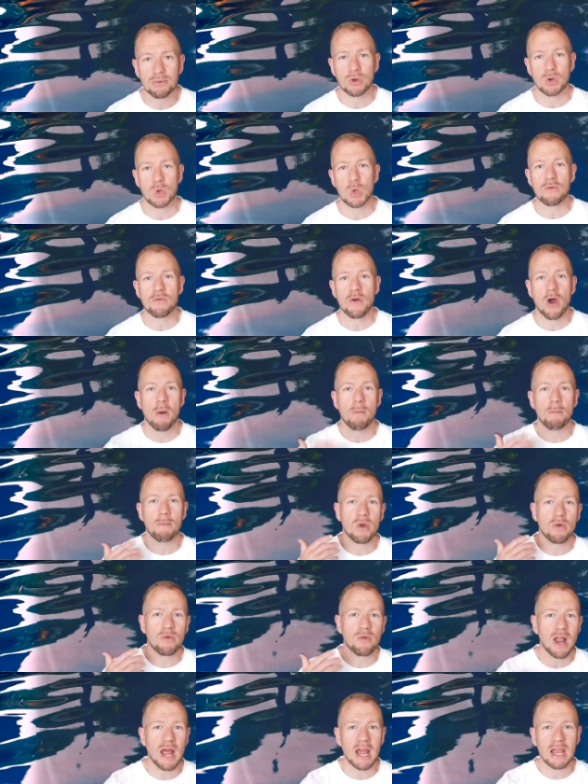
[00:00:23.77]
prove a
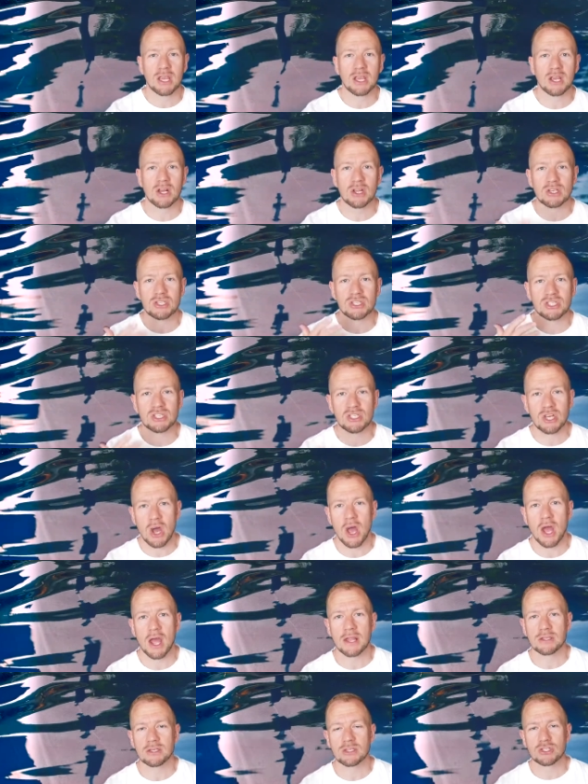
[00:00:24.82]
miraculous
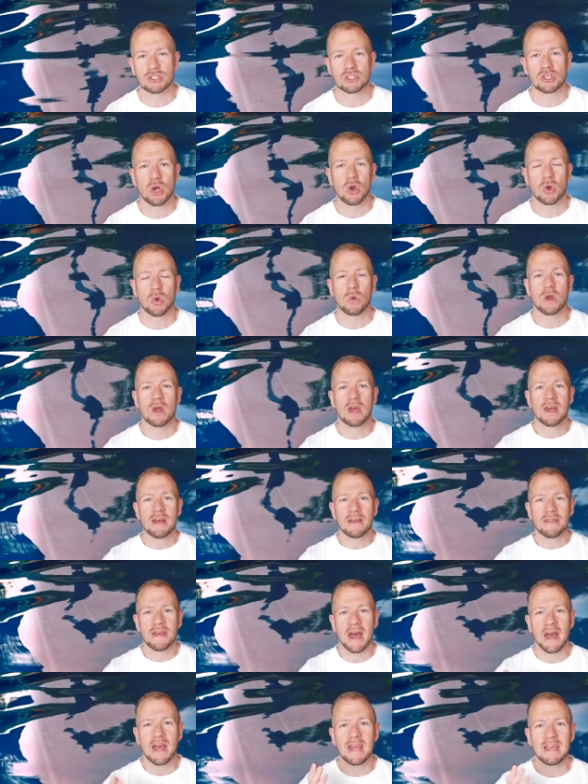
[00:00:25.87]
sign to show
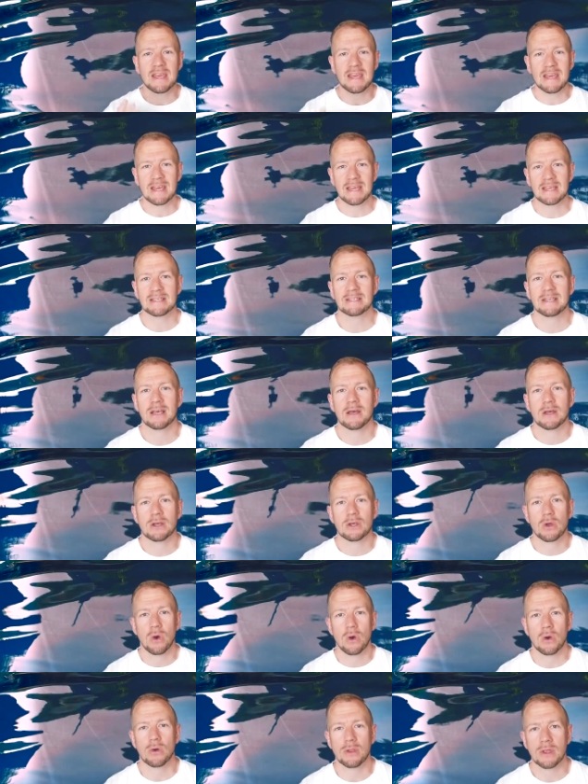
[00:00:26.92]
that he is
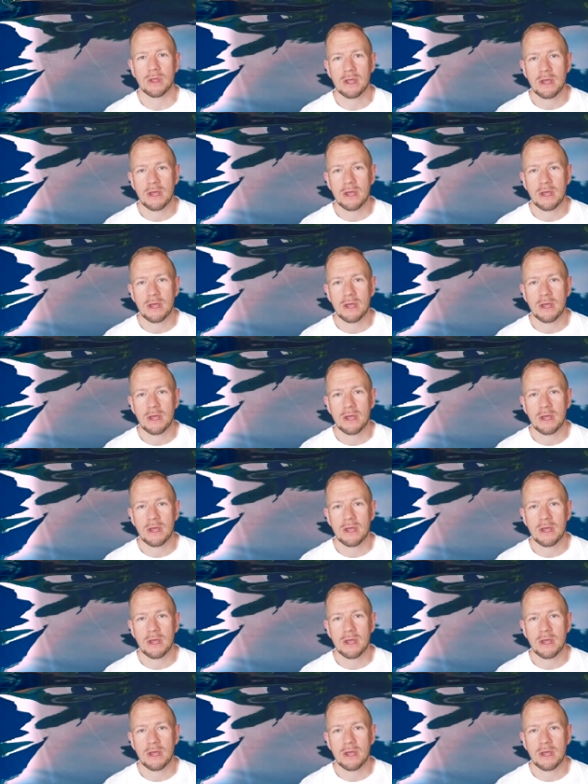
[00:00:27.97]
God.